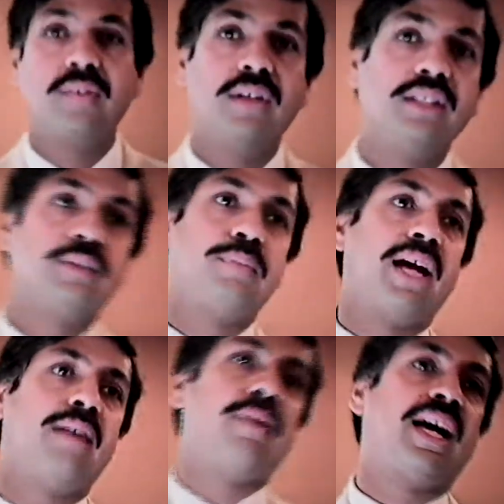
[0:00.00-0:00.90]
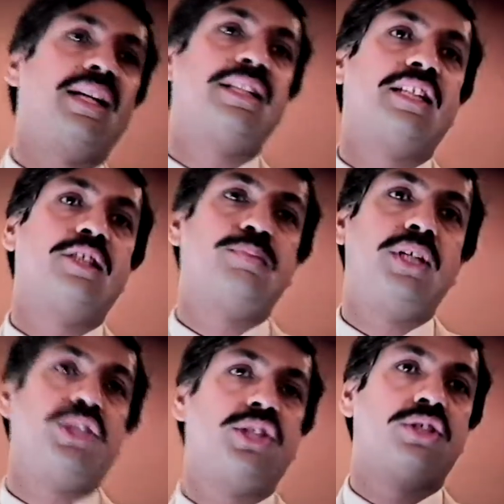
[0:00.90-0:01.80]
it's a paramagnetic
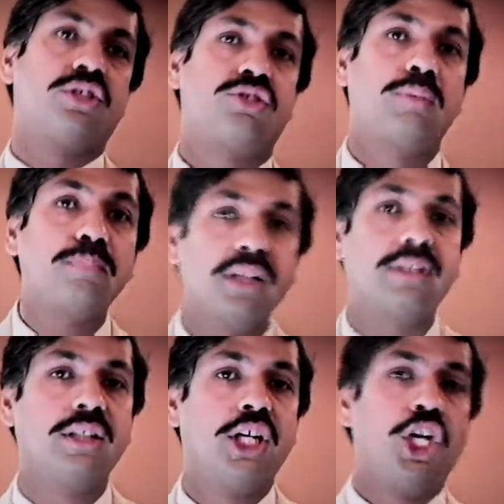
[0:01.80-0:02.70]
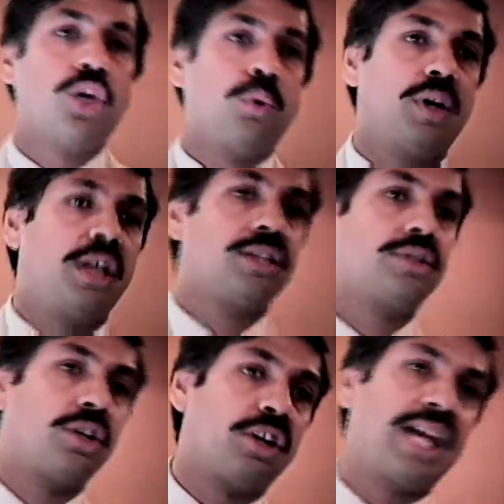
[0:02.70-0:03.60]
species, a triplet, Whereas
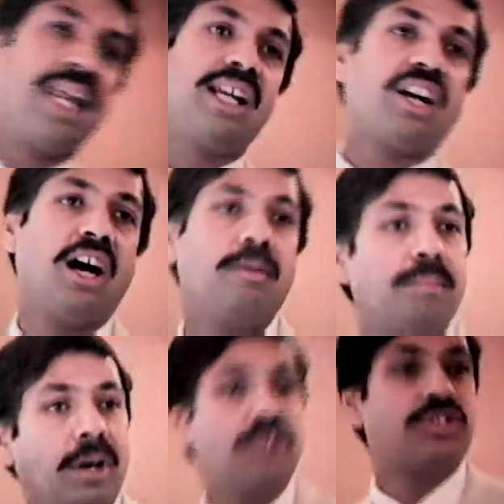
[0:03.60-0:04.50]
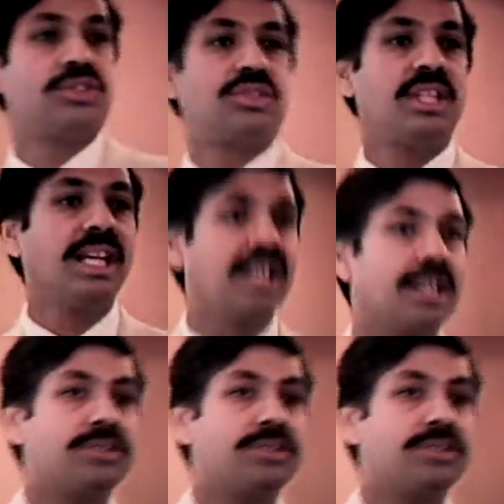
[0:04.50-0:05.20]
organic compounds are singlets,